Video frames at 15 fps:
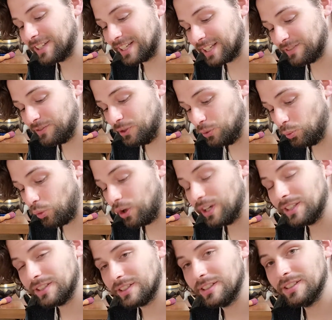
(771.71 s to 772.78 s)
Like, if you
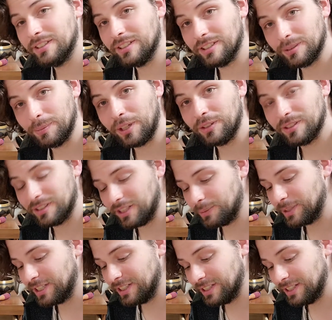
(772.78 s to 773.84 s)
want to smell
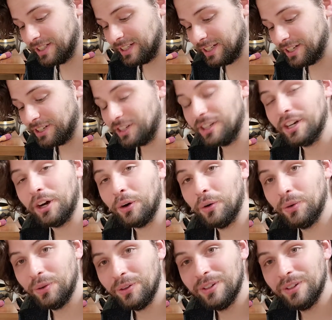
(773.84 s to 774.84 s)
cinnamon, here you go.